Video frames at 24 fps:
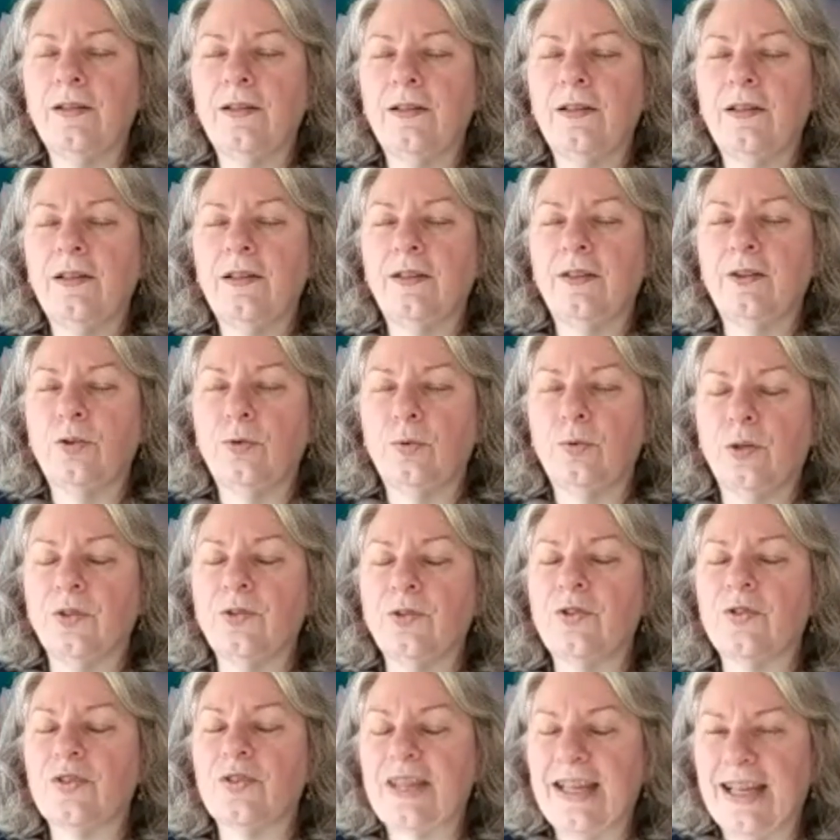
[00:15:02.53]
the
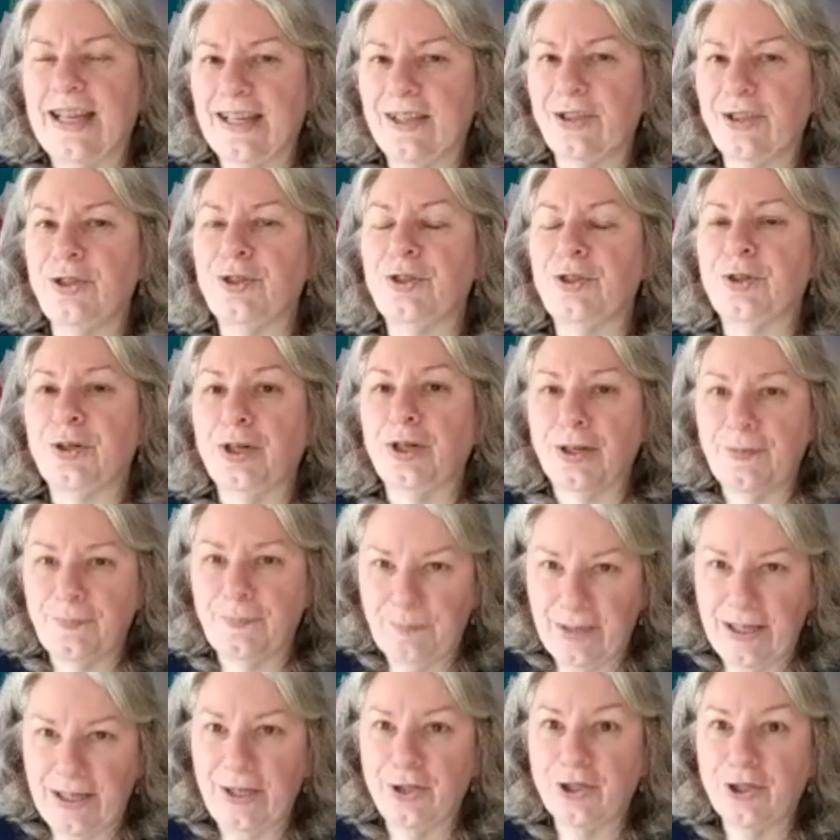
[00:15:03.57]
Quilters calendar on
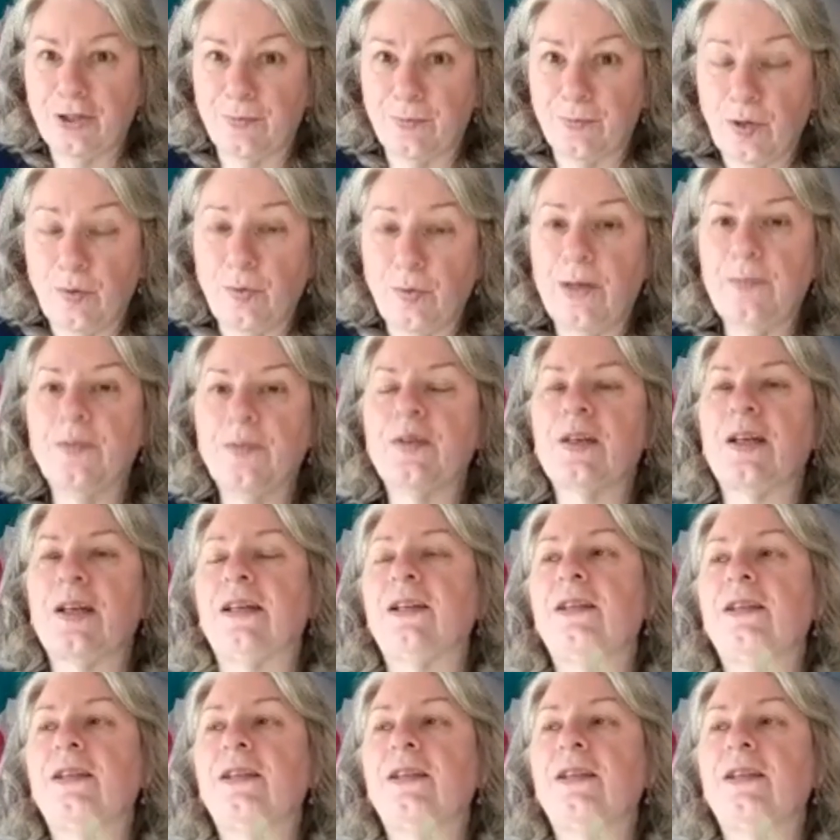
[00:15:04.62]
page on my website,